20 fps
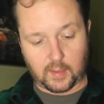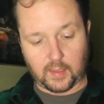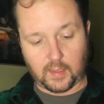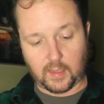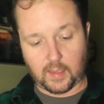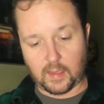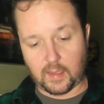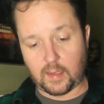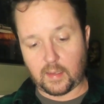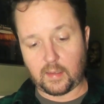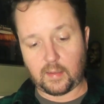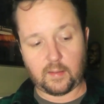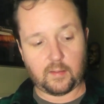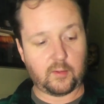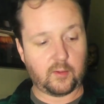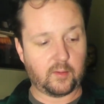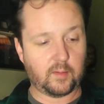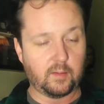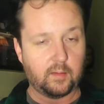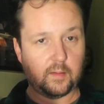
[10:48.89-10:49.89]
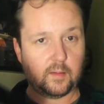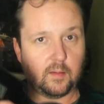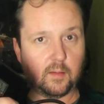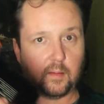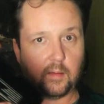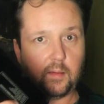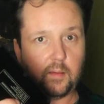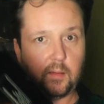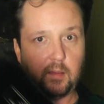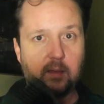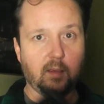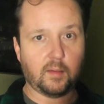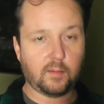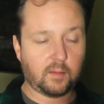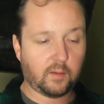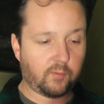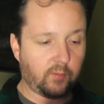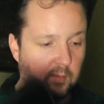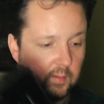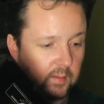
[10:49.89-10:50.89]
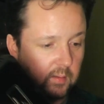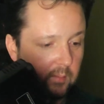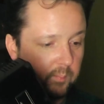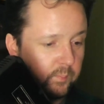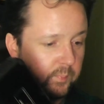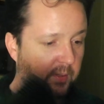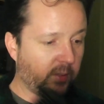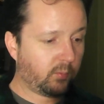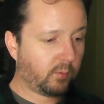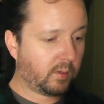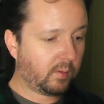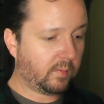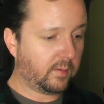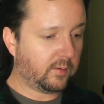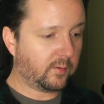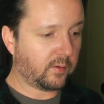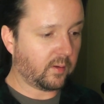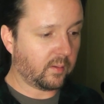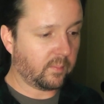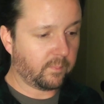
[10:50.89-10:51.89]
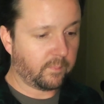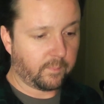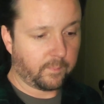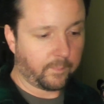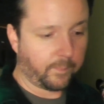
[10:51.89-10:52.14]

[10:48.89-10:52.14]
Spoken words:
And yeah, definitely pick one of these up.